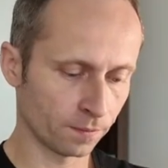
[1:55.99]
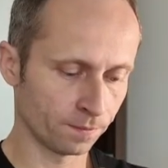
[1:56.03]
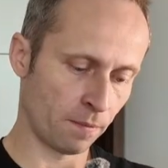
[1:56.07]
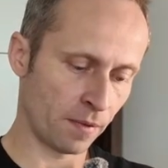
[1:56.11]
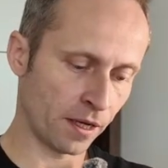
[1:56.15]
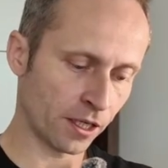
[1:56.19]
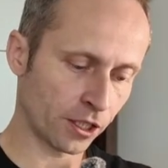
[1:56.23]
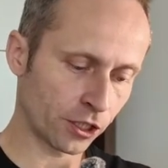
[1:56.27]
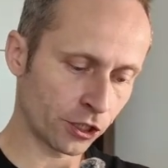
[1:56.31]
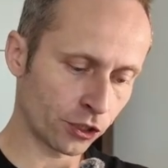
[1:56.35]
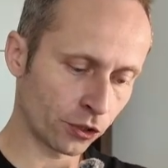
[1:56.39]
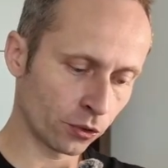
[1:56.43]

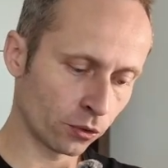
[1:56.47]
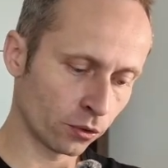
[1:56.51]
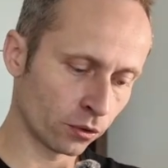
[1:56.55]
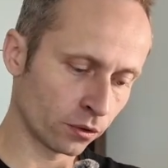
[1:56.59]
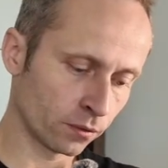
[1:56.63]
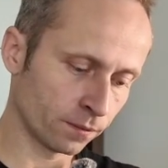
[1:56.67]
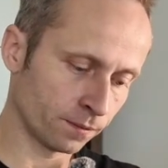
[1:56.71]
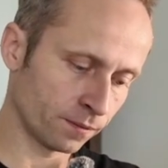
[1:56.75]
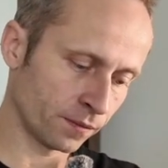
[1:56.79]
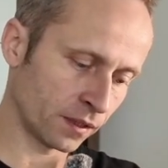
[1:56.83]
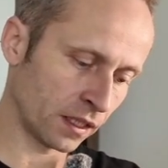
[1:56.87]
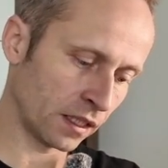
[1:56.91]
Make sure
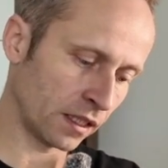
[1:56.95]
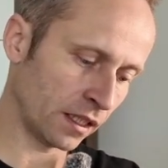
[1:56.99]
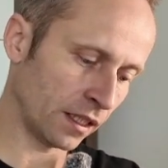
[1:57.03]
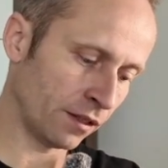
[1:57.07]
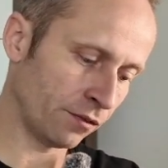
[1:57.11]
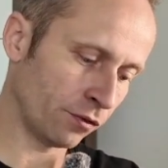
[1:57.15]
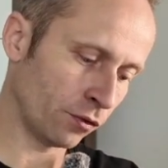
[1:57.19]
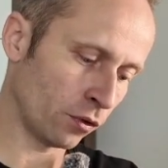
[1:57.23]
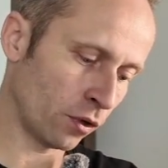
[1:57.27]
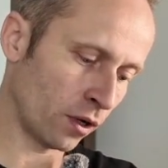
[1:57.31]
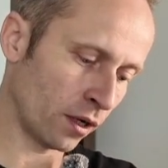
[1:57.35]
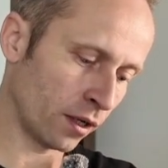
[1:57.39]
that if
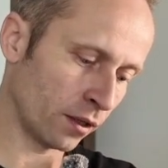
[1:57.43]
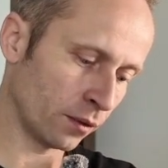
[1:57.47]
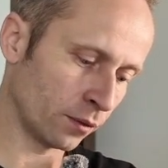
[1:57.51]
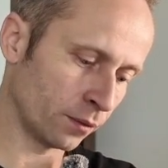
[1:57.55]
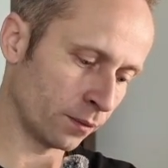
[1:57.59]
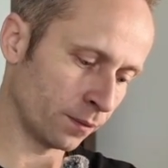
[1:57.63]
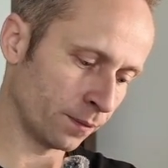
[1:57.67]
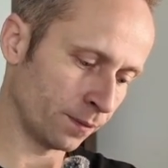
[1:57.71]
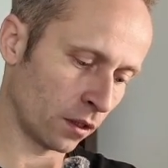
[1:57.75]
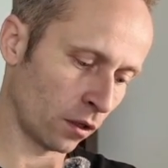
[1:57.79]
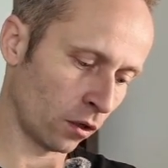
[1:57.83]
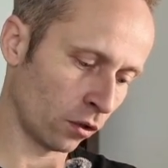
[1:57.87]
you have
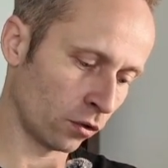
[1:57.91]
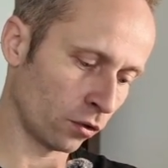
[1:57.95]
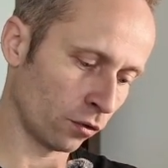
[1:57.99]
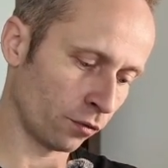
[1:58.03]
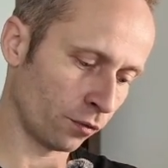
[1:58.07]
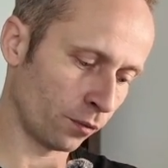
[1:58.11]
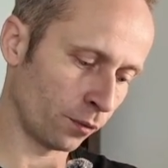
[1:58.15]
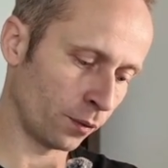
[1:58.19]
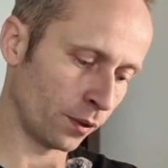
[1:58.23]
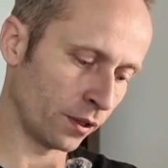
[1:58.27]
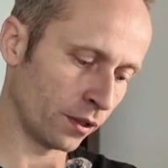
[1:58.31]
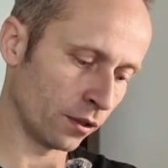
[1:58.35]
a lot of
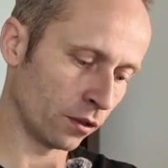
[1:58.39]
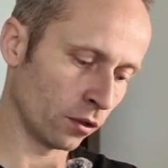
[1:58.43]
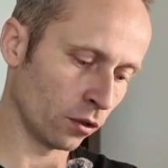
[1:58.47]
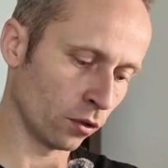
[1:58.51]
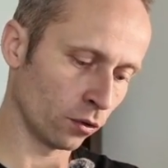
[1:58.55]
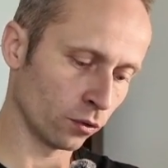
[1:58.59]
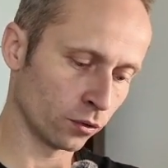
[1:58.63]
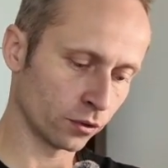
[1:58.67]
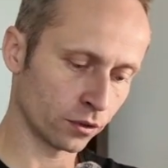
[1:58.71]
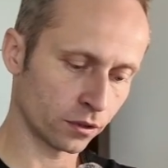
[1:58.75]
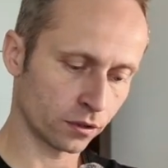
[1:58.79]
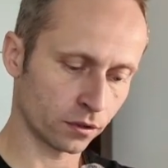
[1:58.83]

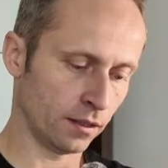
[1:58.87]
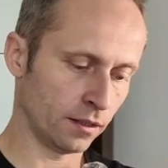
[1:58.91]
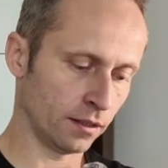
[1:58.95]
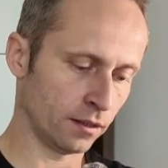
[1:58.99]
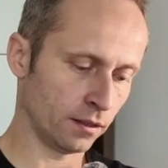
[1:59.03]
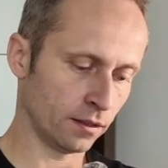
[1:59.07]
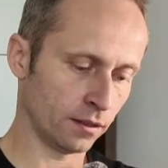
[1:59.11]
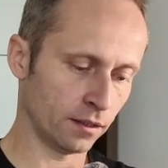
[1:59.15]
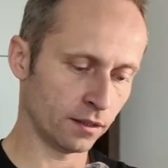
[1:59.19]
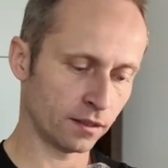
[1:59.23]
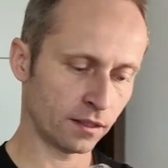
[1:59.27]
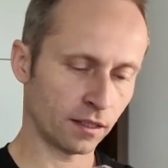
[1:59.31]
windows,
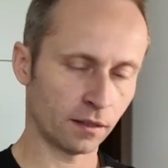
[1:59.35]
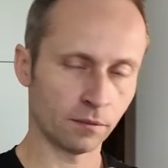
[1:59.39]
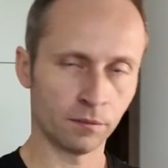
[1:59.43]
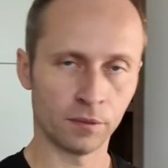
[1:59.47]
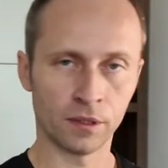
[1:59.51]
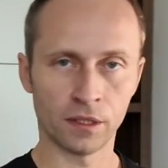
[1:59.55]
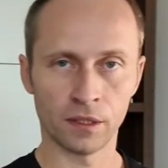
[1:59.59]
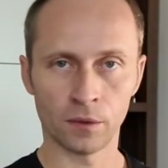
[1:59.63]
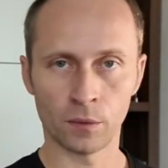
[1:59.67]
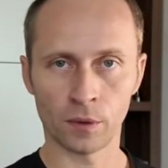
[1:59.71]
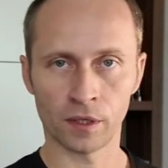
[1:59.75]
it can be